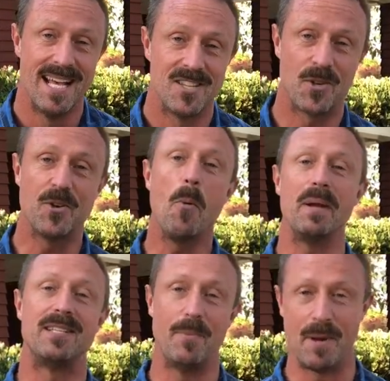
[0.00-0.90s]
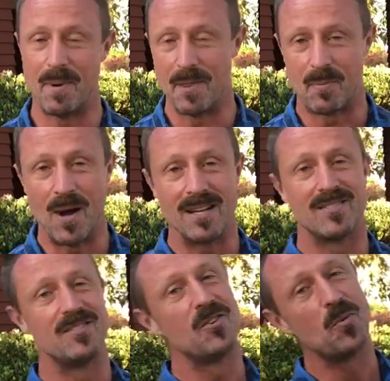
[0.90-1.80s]
So don't be intimidated by the
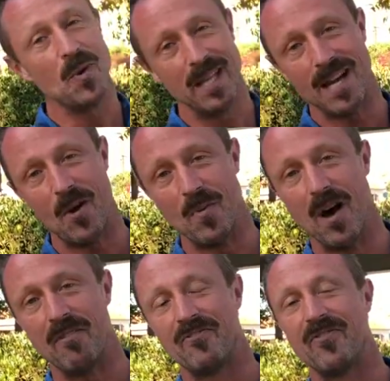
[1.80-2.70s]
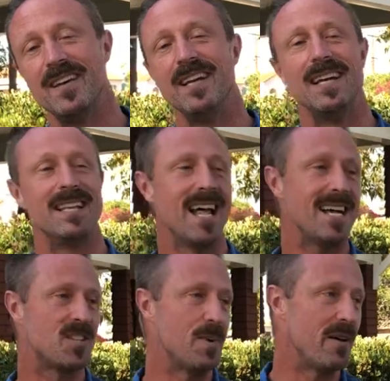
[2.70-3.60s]
process. It's really not rough. It
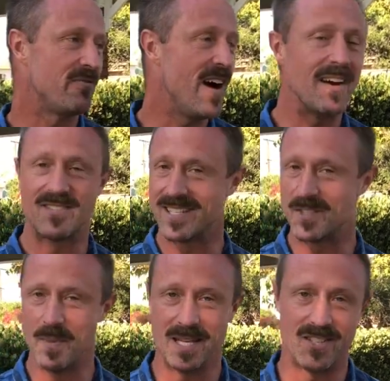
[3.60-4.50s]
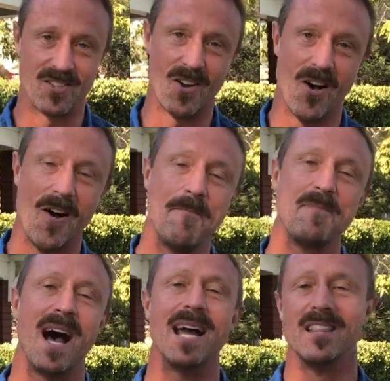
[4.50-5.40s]
lasts about 5-6 minutes is all.
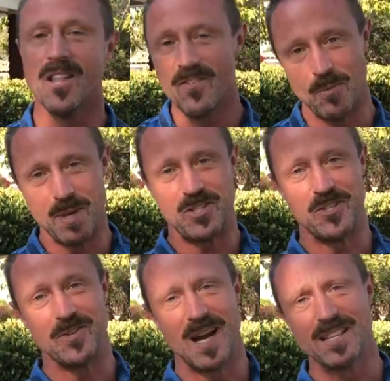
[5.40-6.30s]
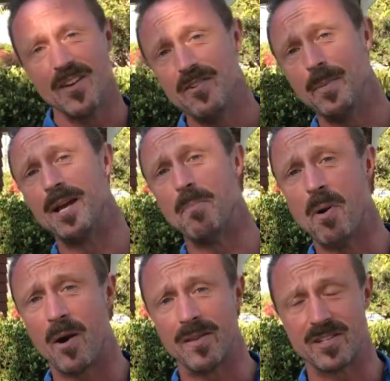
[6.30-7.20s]
I'd love to meet you. I'd love you to become
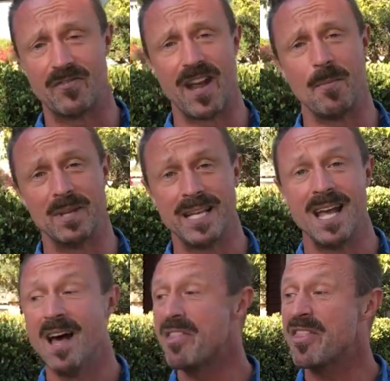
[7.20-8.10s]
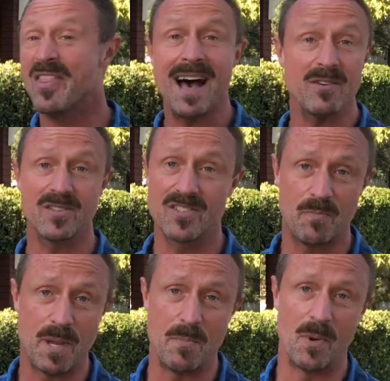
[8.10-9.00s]
part of this family. Thousands
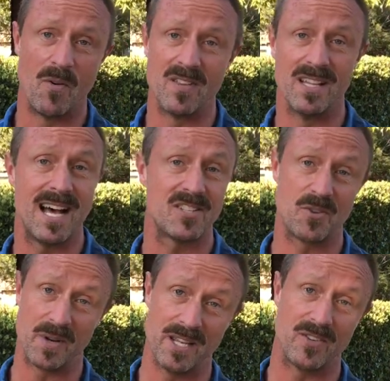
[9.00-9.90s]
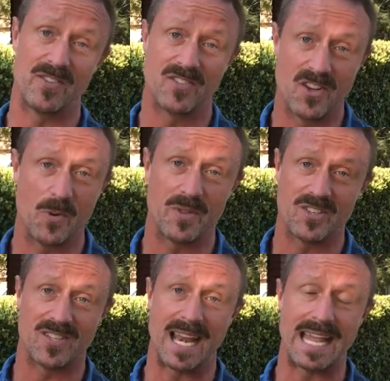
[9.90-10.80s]
of people over the last 30 years have sung with
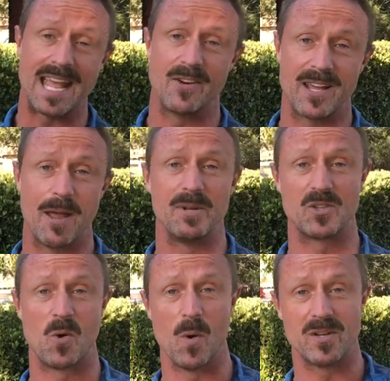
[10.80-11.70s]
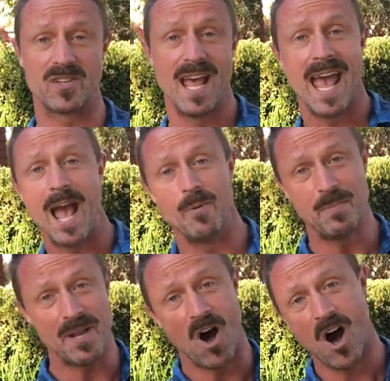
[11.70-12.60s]
the San Diego Gay Men's Chorus, and
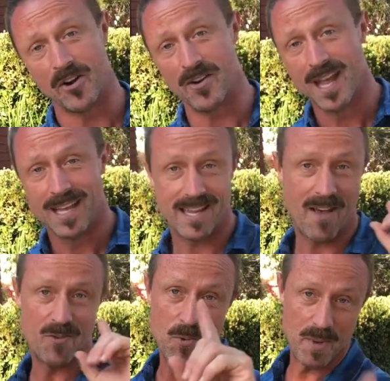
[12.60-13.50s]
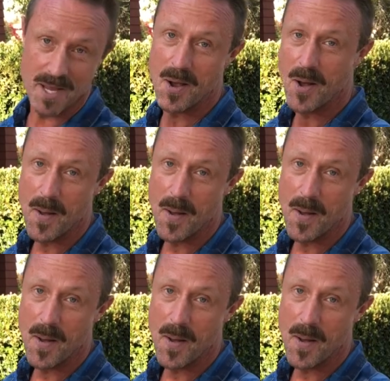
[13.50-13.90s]
we'd be honored to have you be